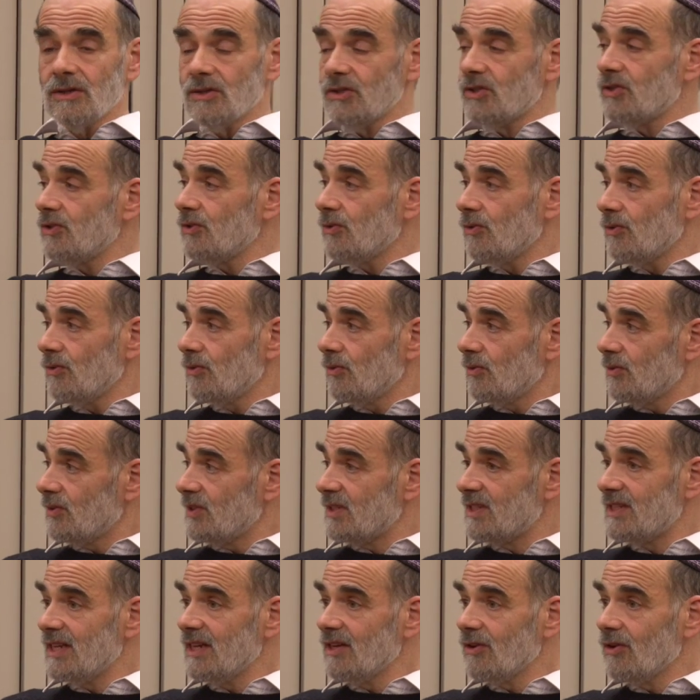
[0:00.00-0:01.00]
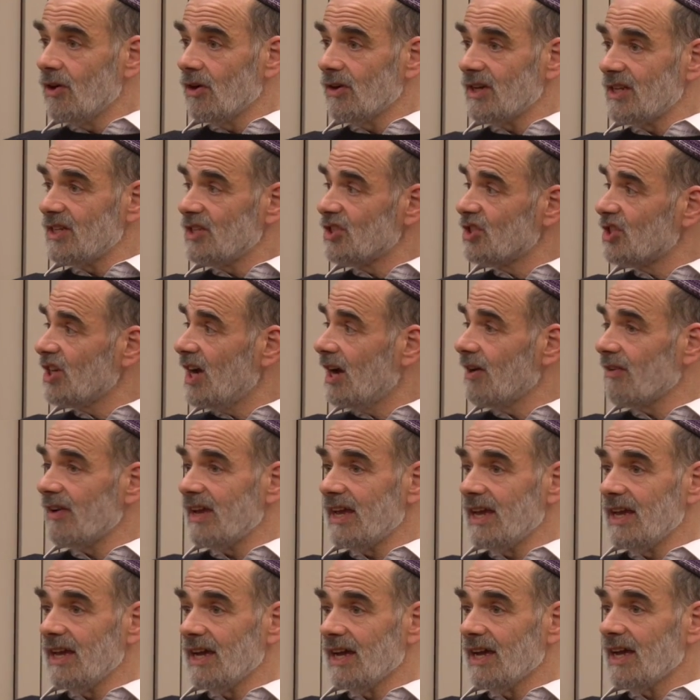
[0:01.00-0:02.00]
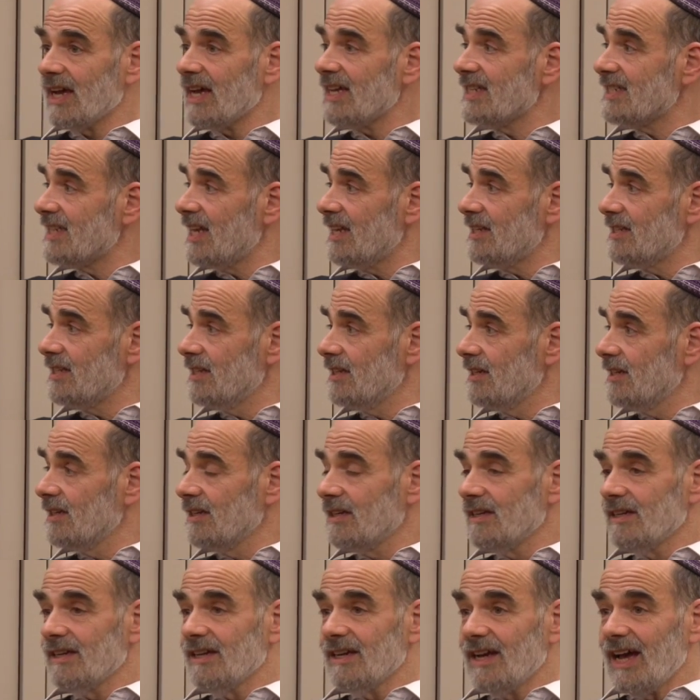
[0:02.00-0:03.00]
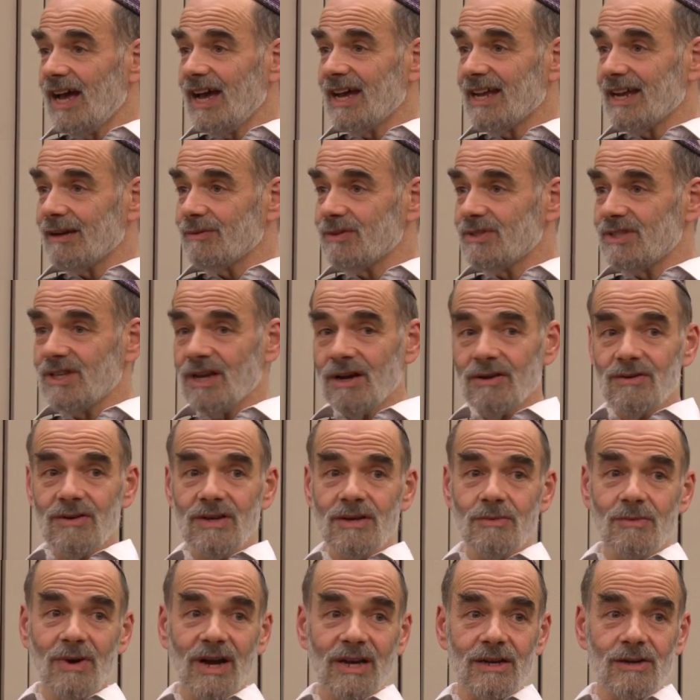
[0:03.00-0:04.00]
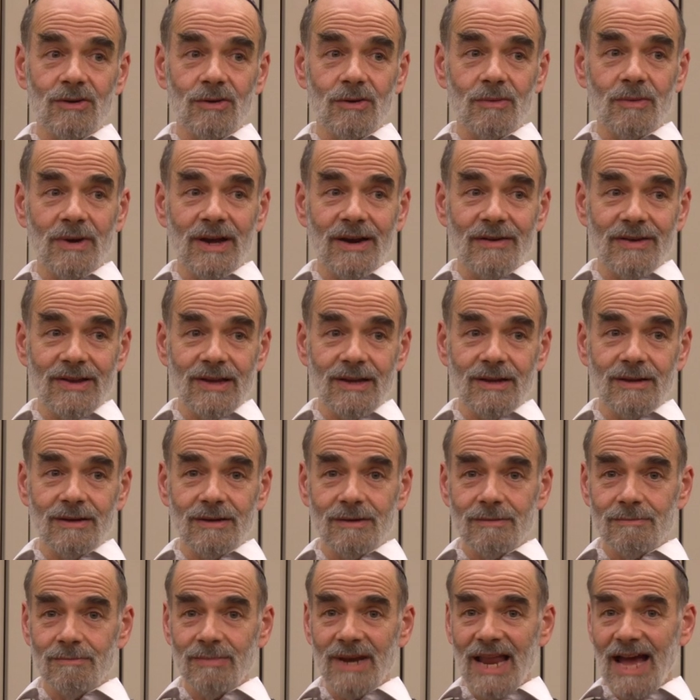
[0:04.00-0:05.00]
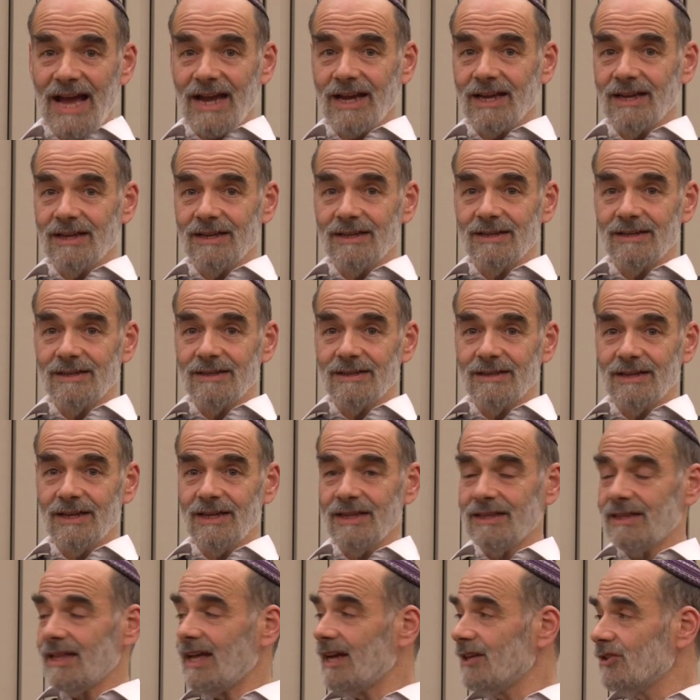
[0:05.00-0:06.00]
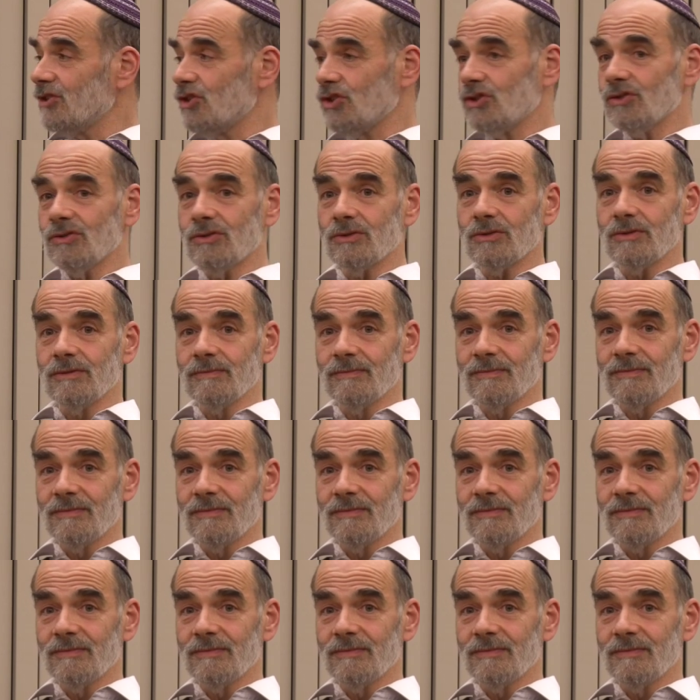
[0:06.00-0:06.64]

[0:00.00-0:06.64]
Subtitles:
to the synagogue in Shari Chesed. And I was the only one not wearing black in that shul.